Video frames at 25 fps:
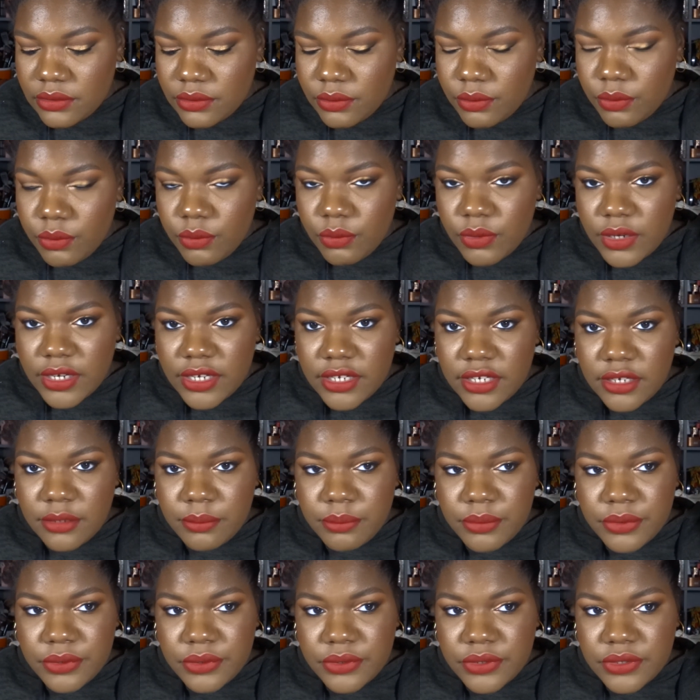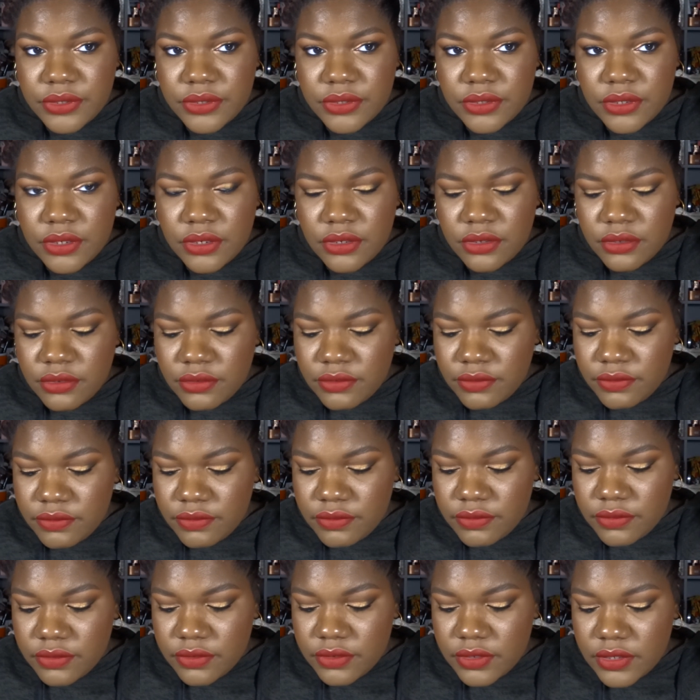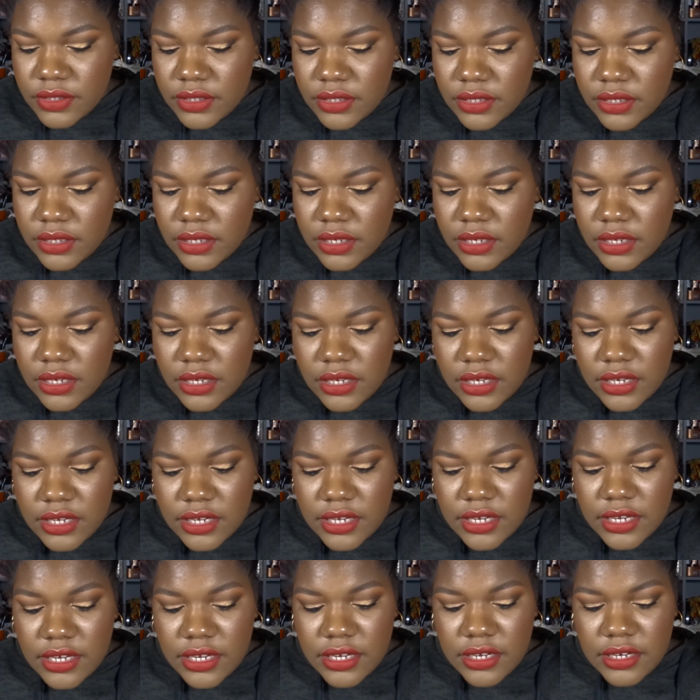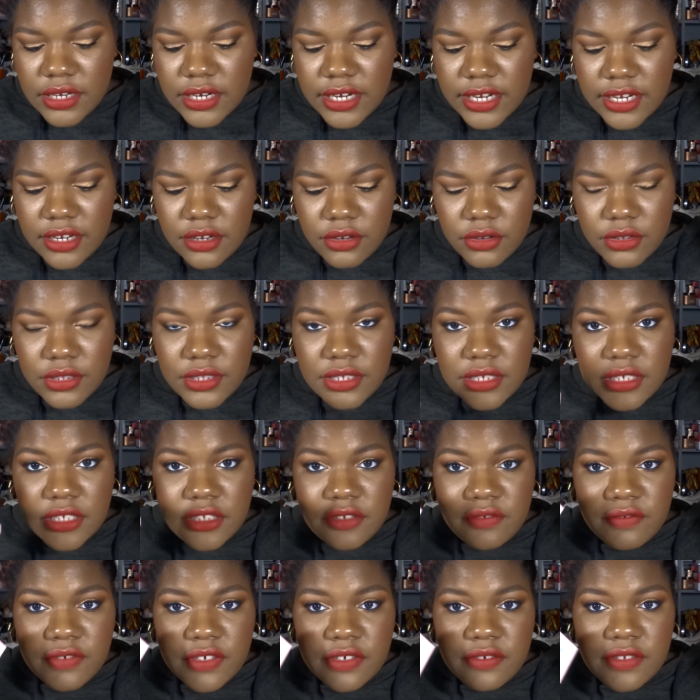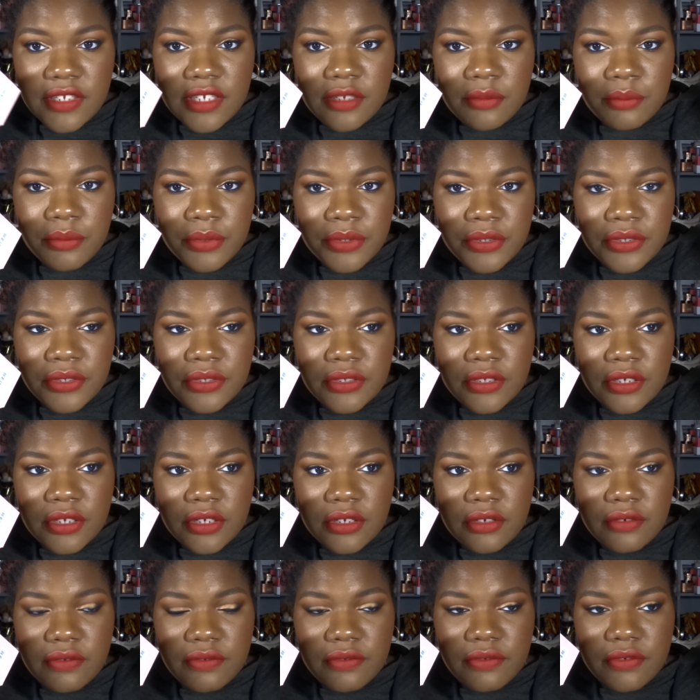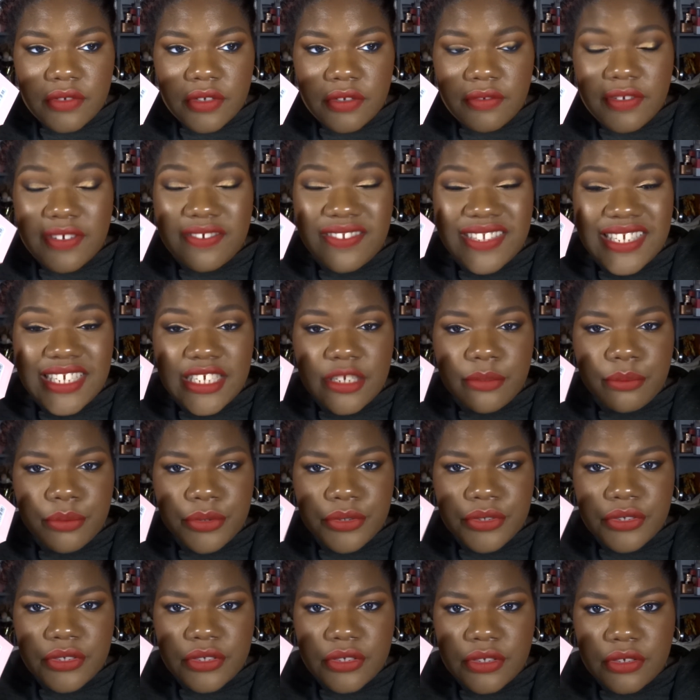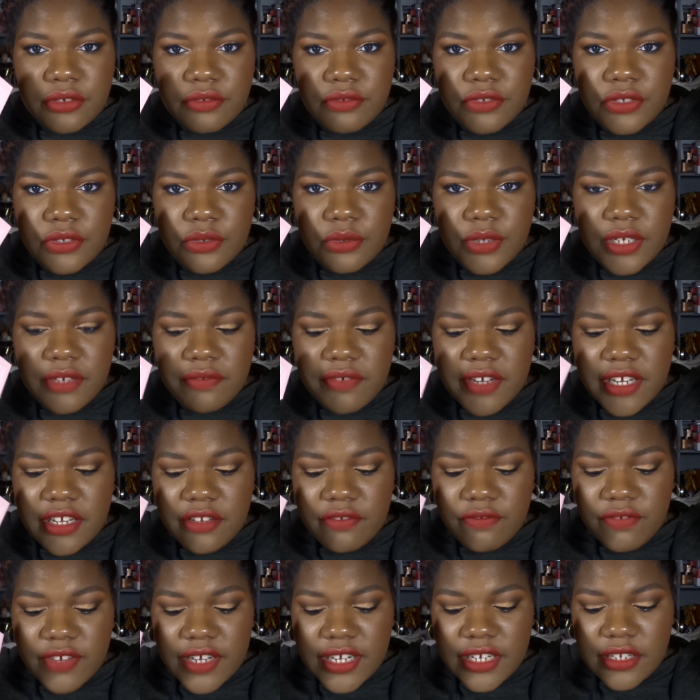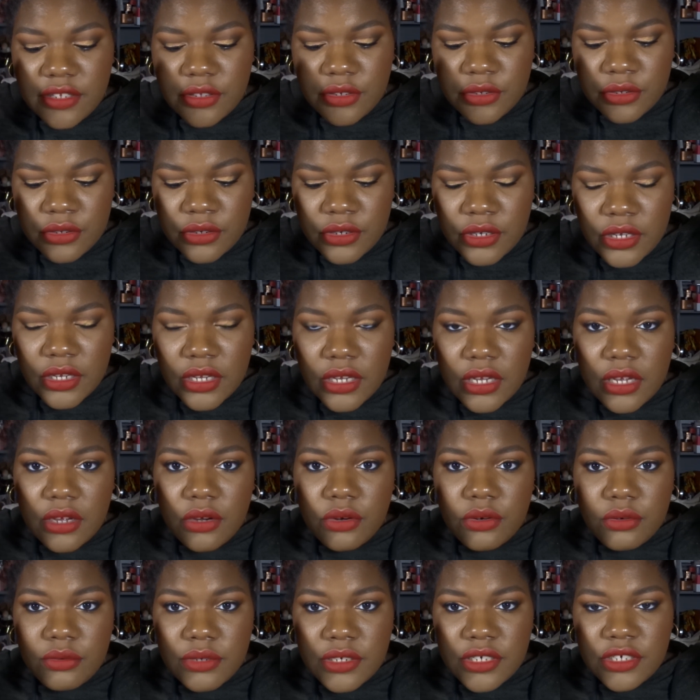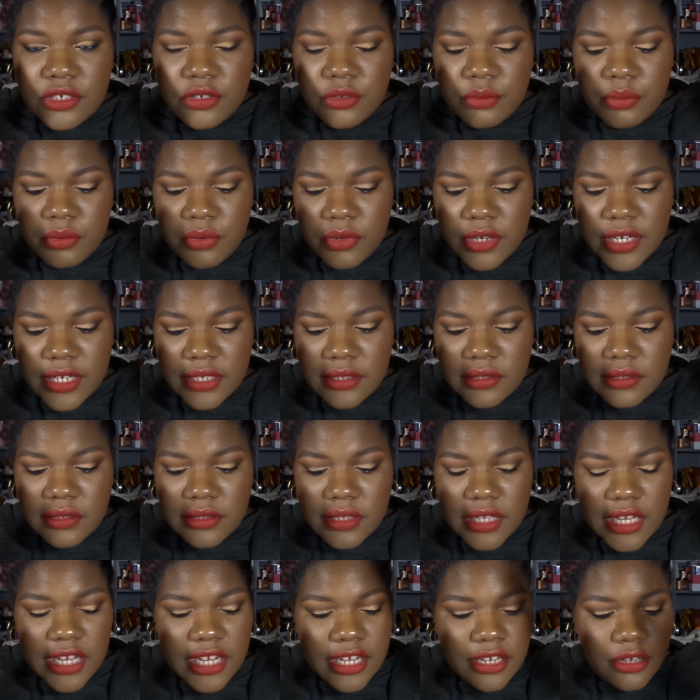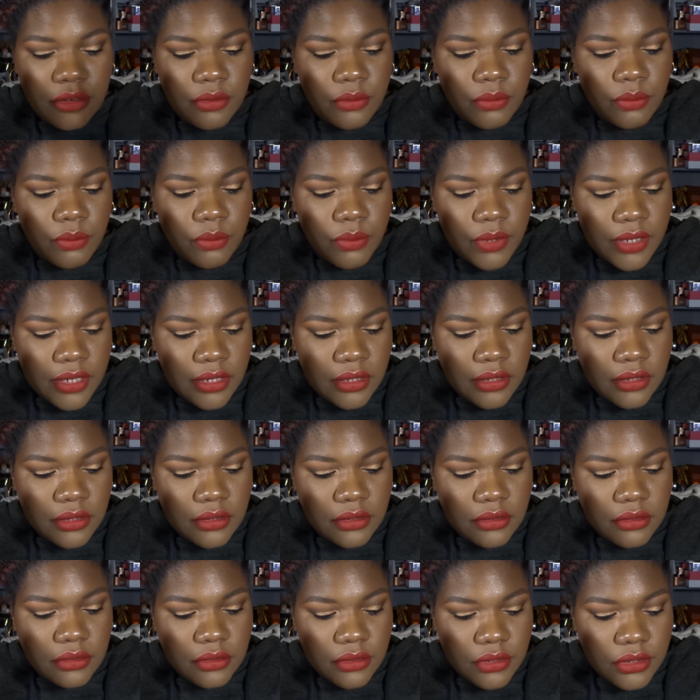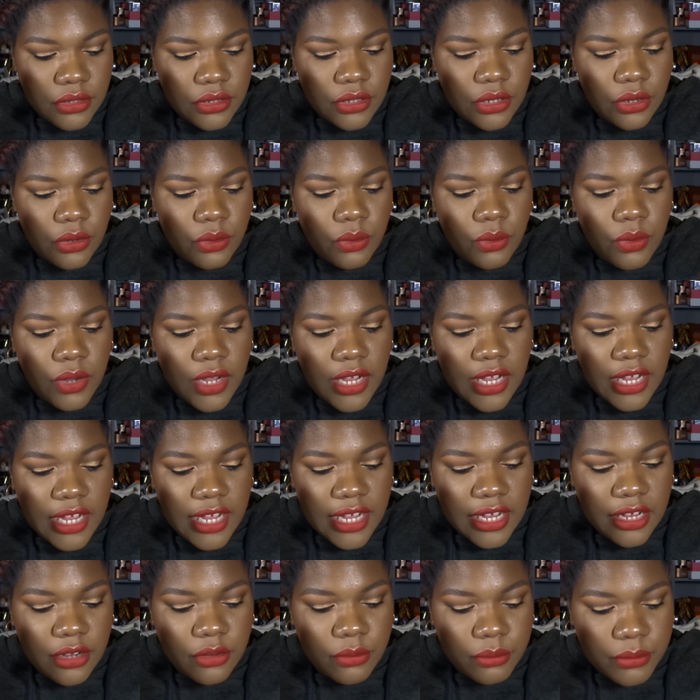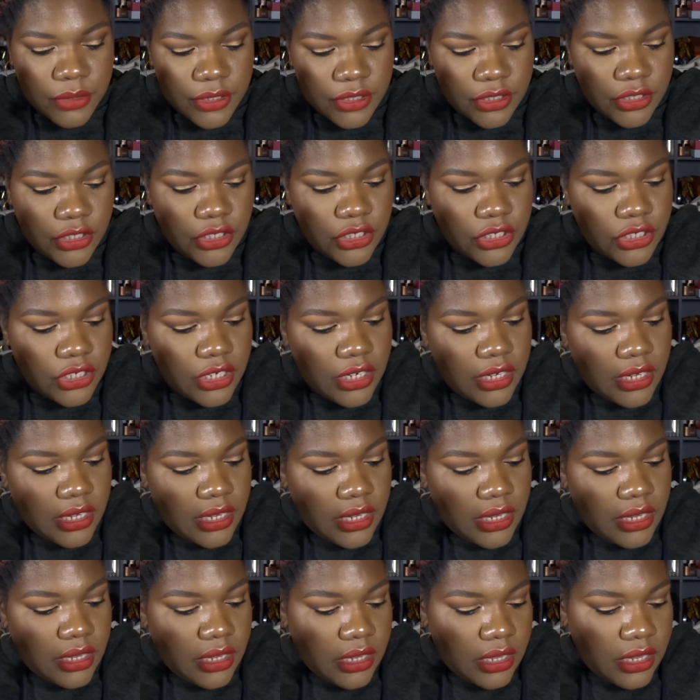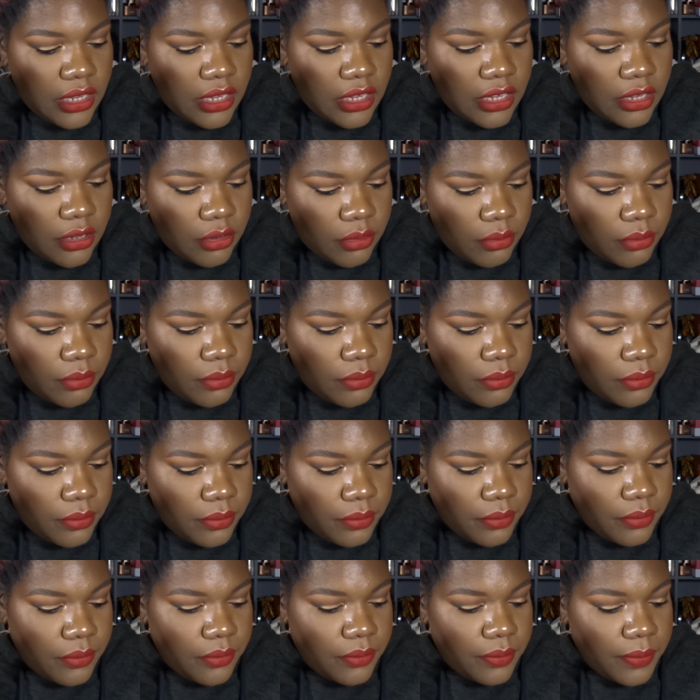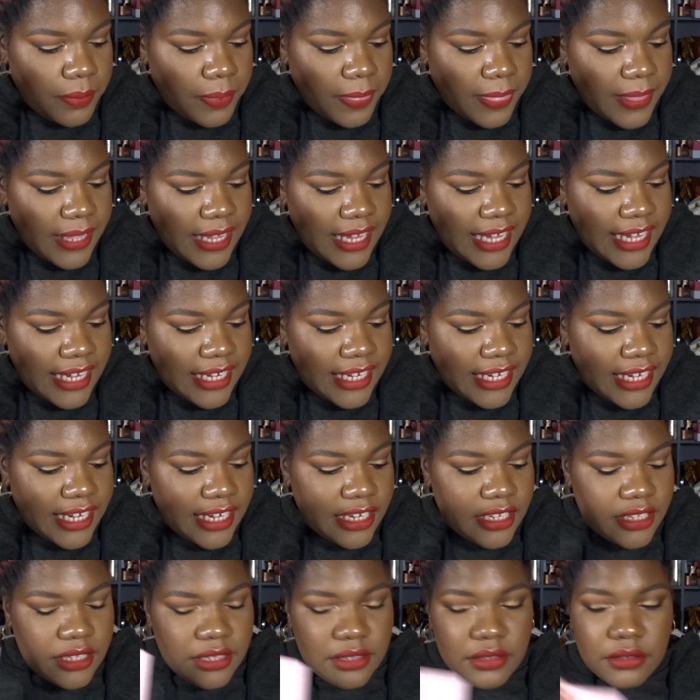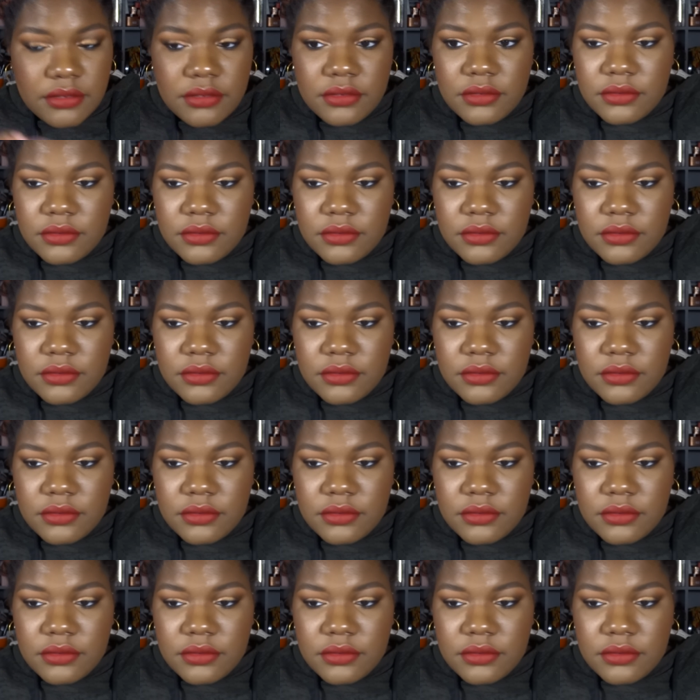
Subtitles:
20% off, and I got this 15% off, 50% off. So if I can find the original price, I will know how much I can,